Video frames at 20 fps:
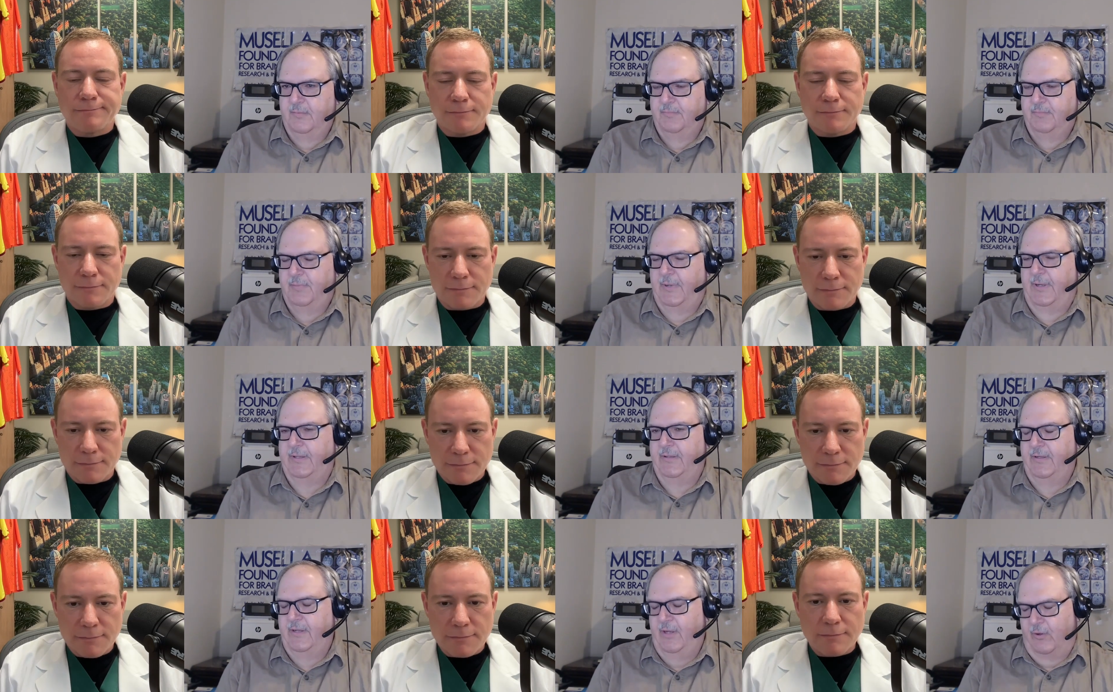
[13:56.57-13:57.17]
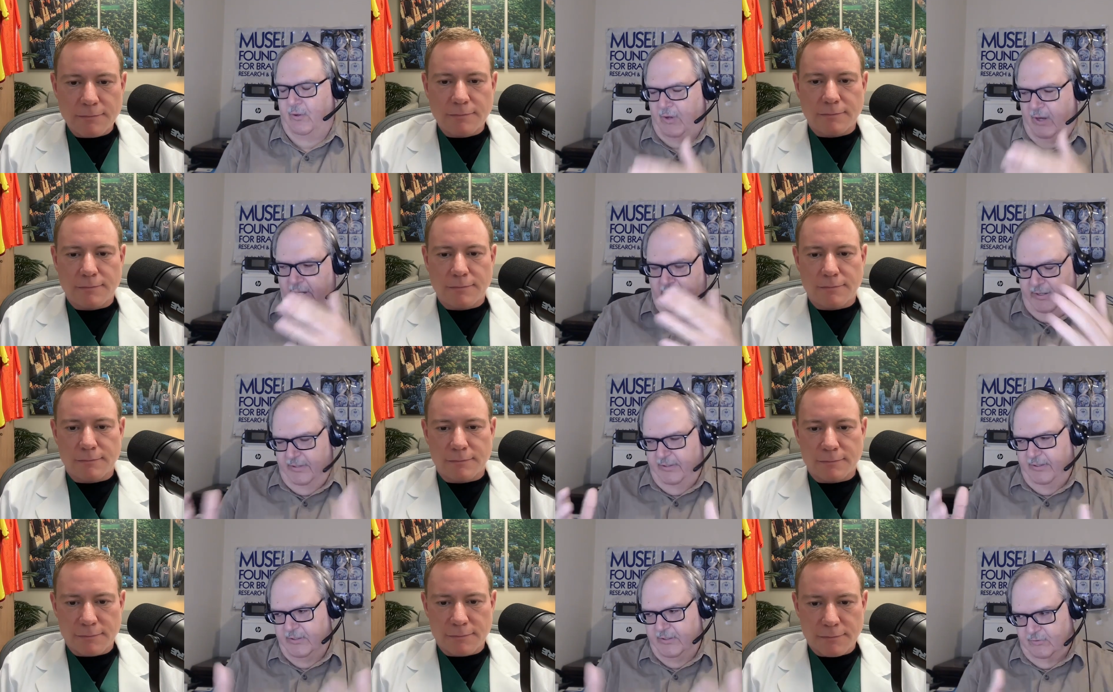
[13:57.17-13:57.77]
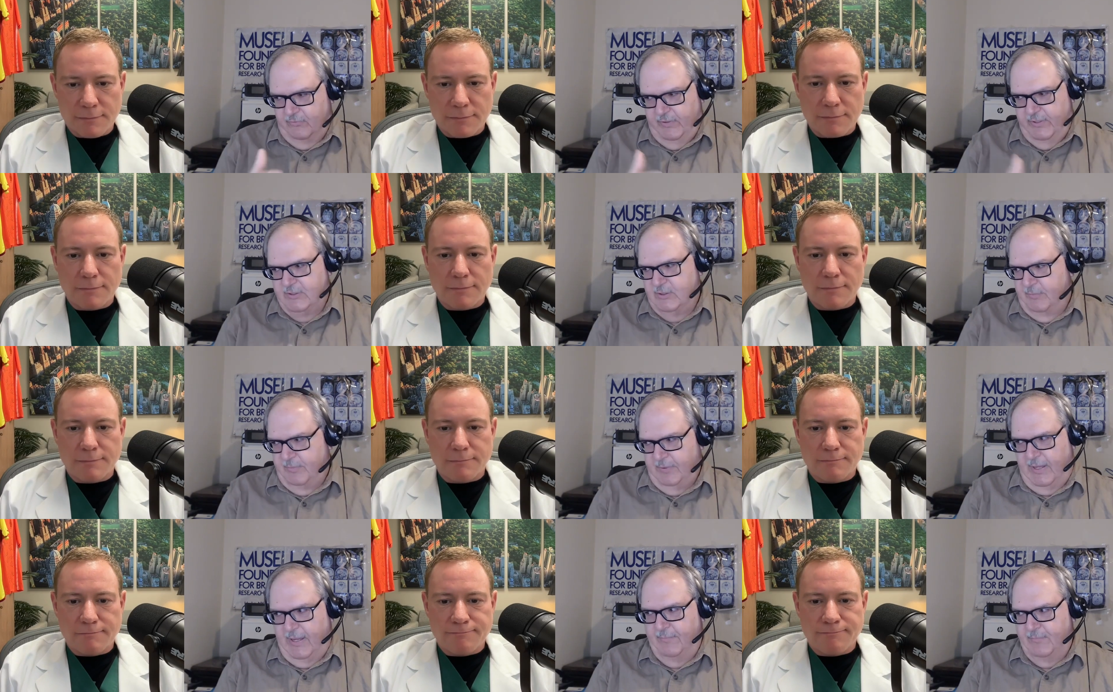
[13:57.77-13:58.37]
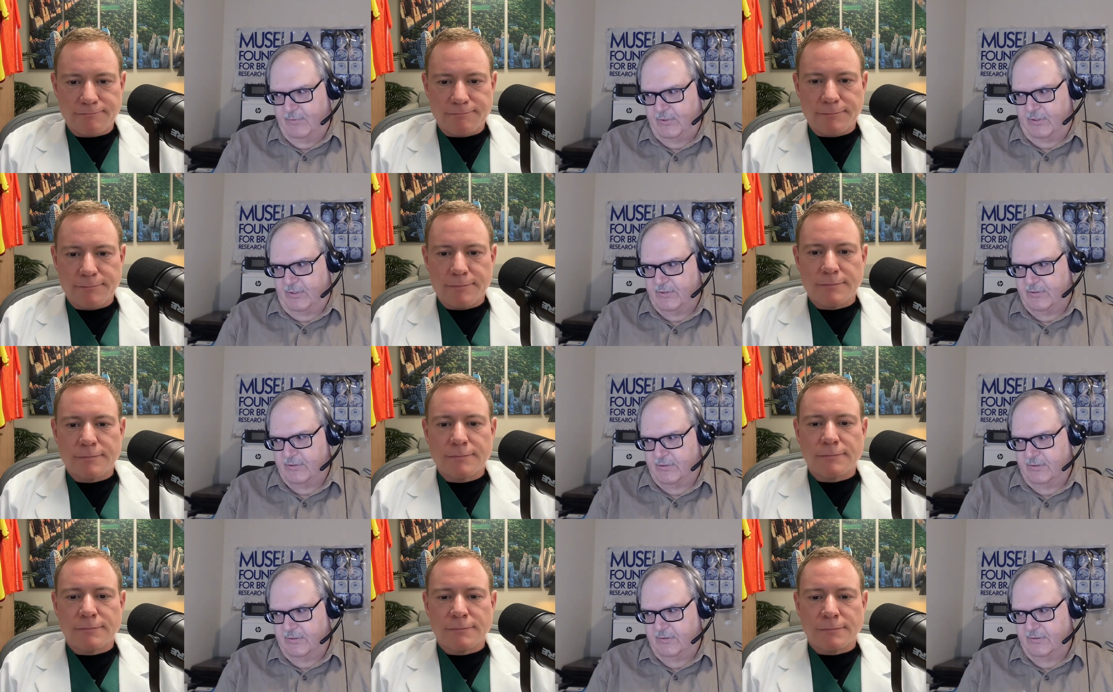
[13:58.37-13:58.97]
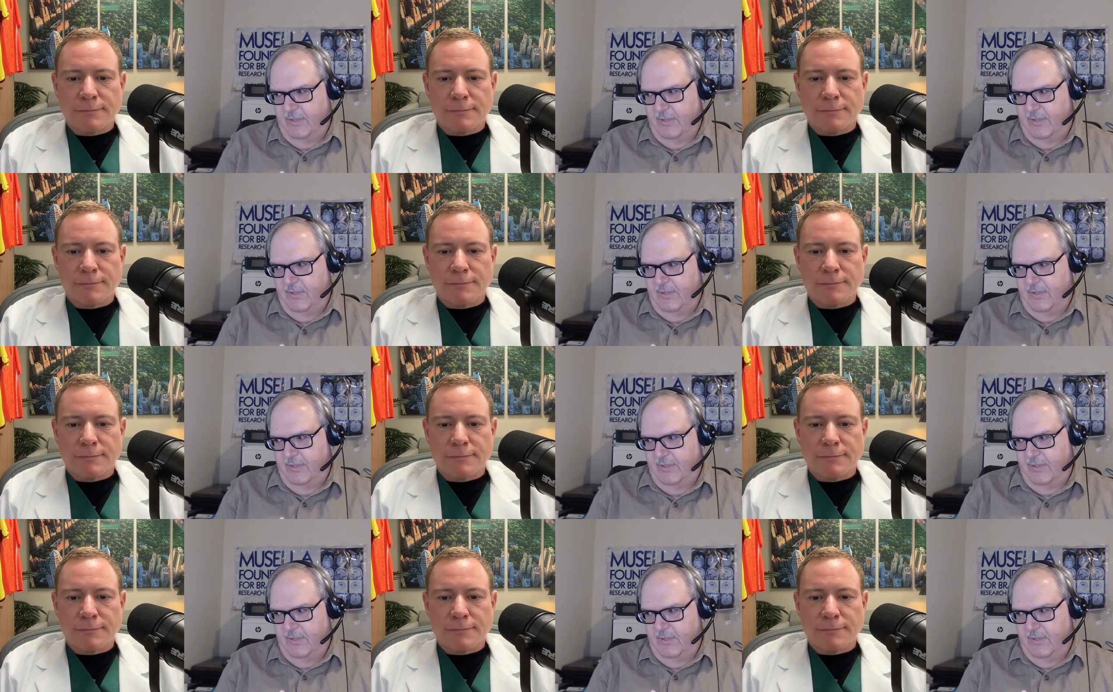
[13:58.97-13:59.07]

Speaker 1: But you know, any of these are reasonable options,